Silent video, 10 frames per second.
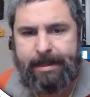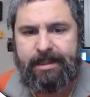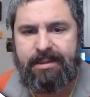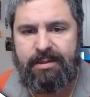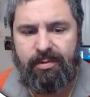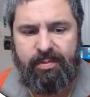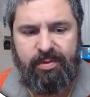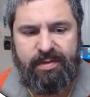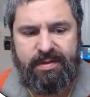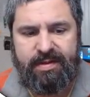So we
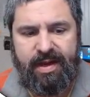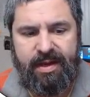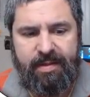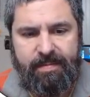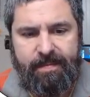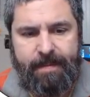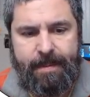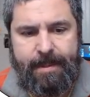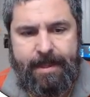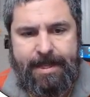boot this guy up,
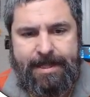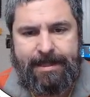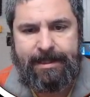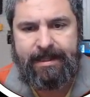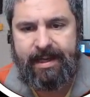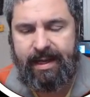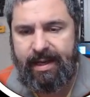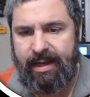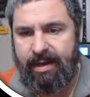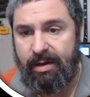
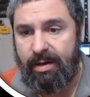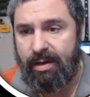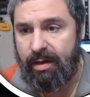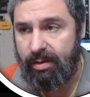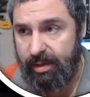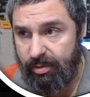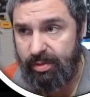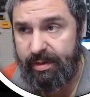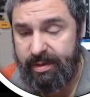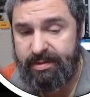and
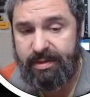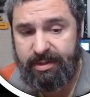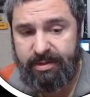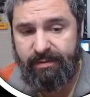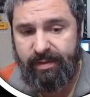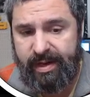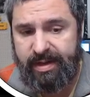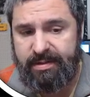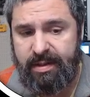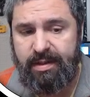literally the installation of
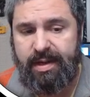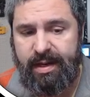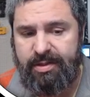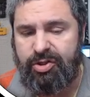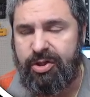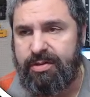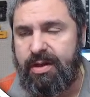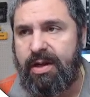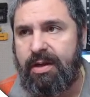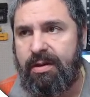FreeNAS takes just
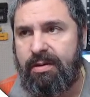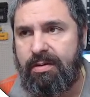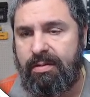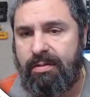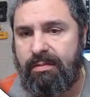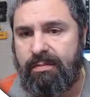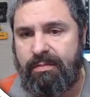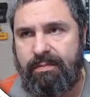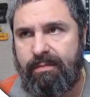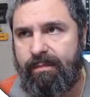a
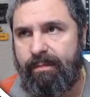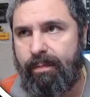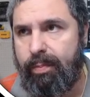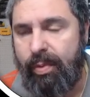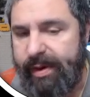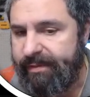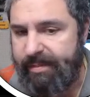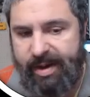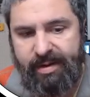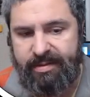brief
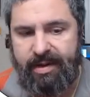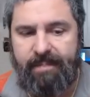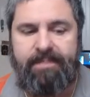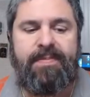amount of time.